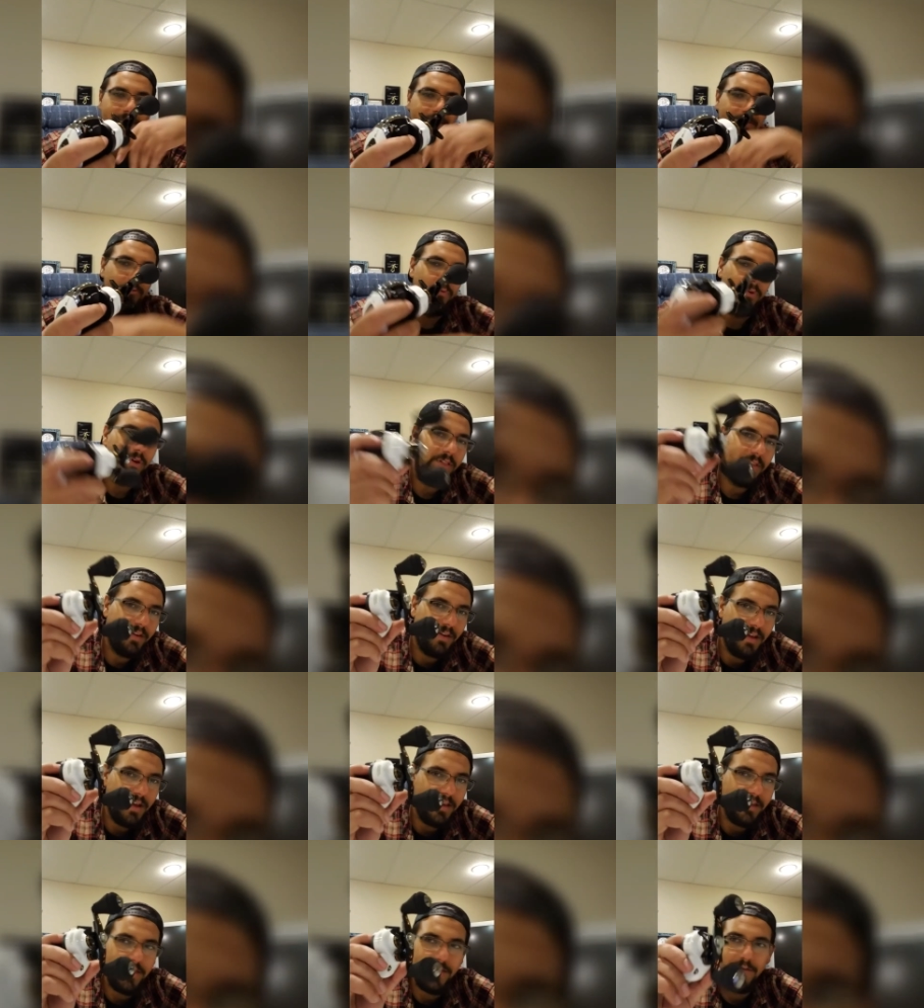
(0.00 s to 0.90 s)
Really
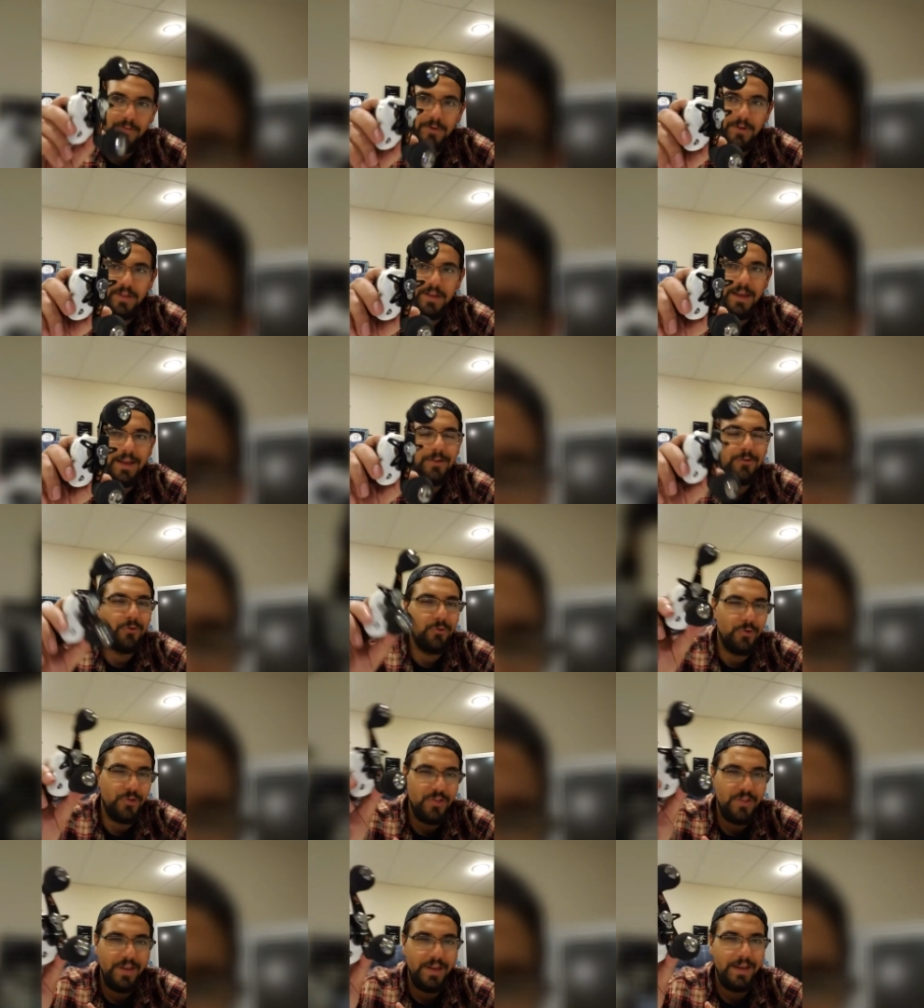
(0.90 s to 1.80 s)
nice, really
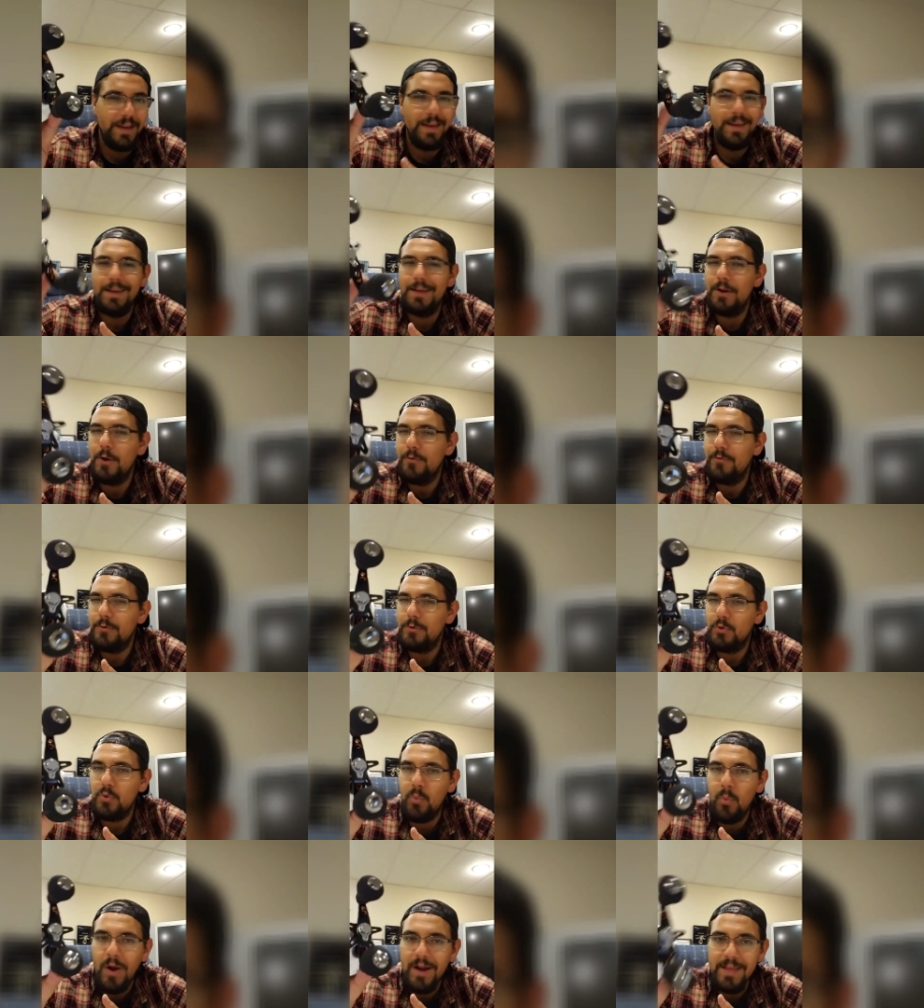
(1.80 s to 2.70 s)
interesting. You know, for
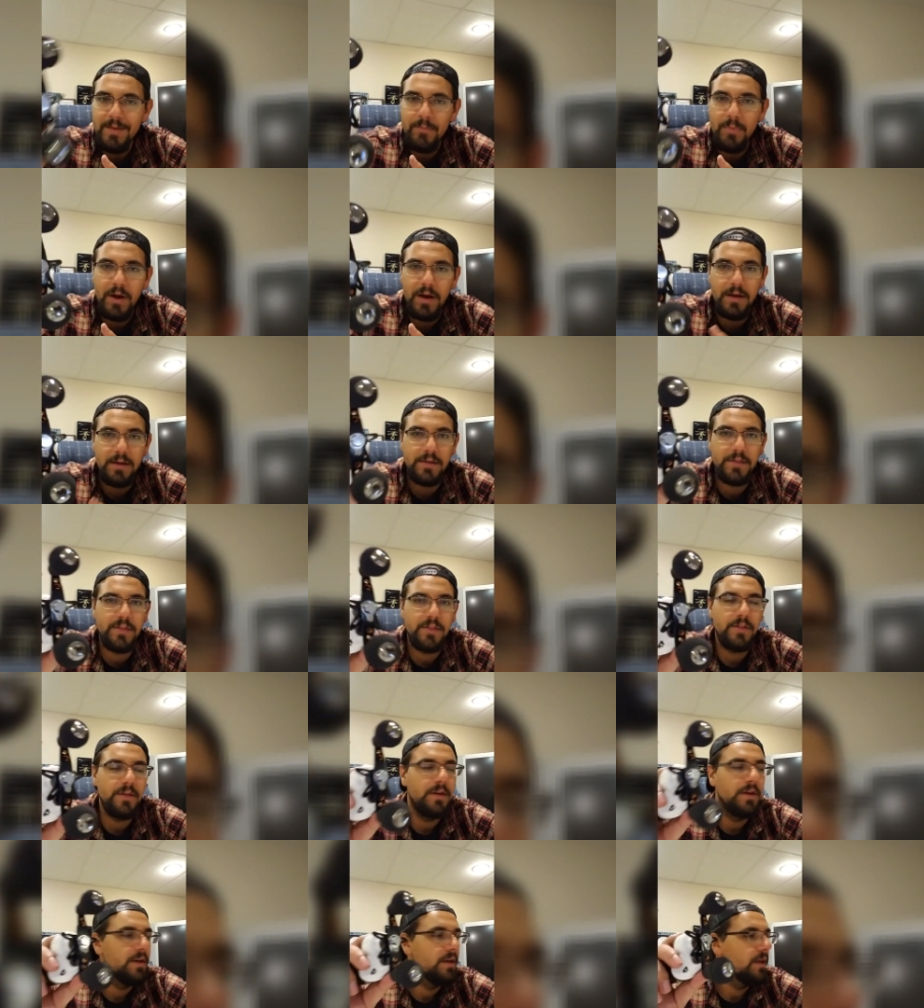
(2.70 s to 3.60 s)
20
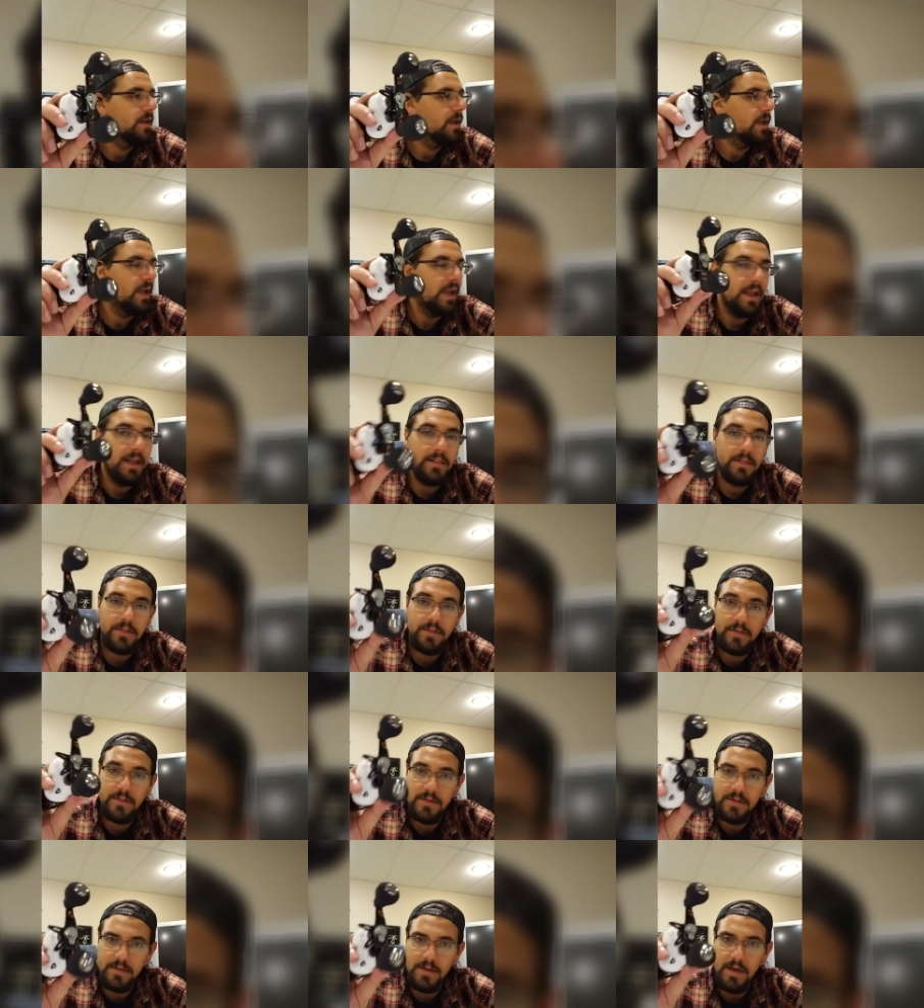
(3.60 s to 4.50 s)
bucks,
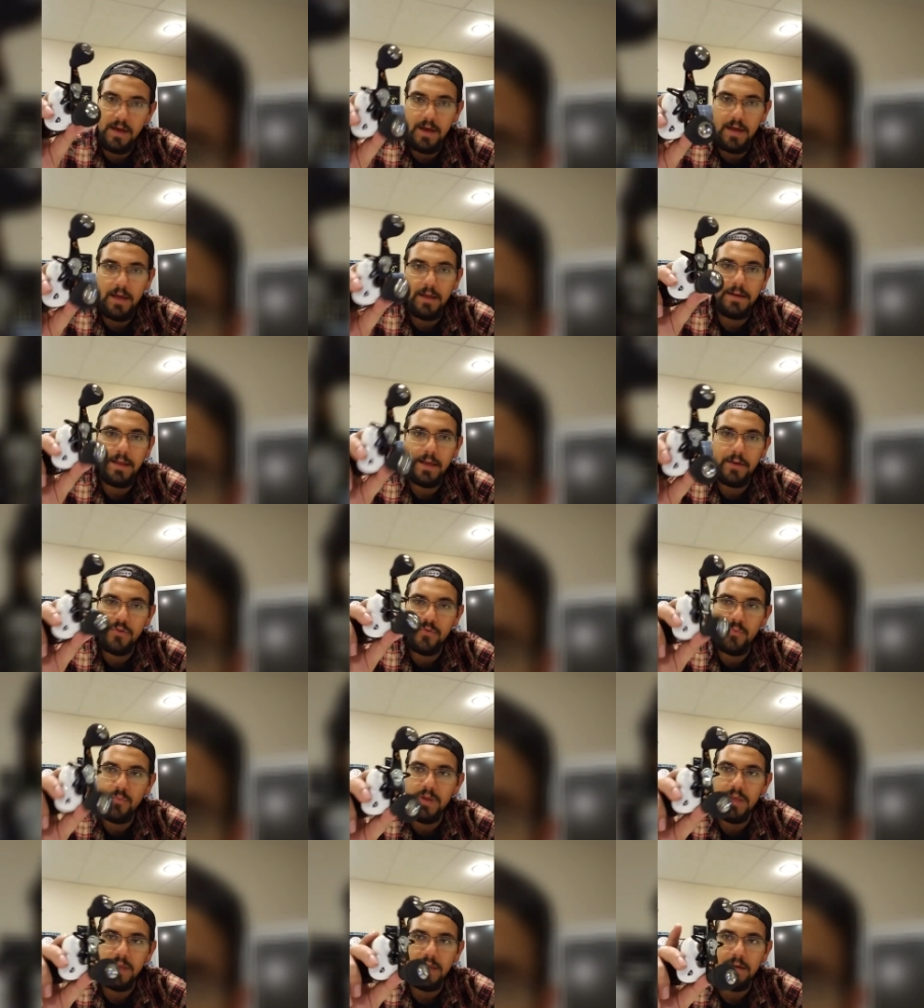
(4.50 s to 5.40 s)
it's next
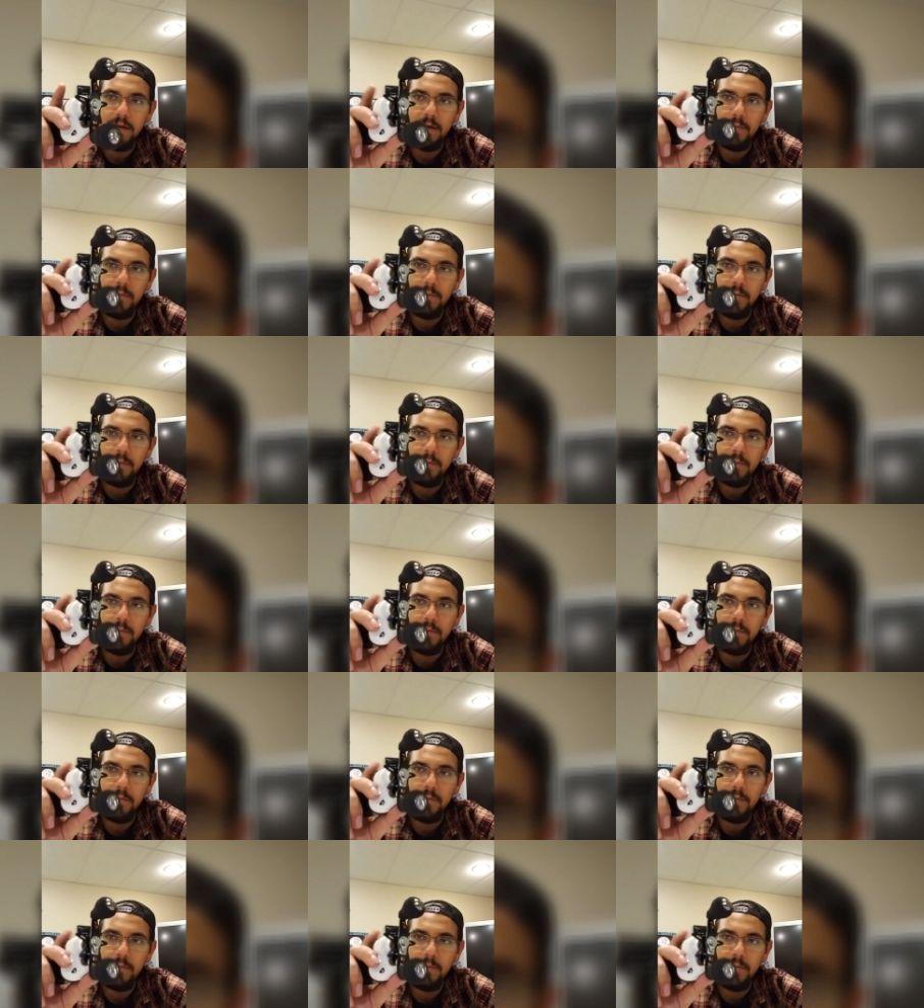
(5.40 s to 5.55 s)
week.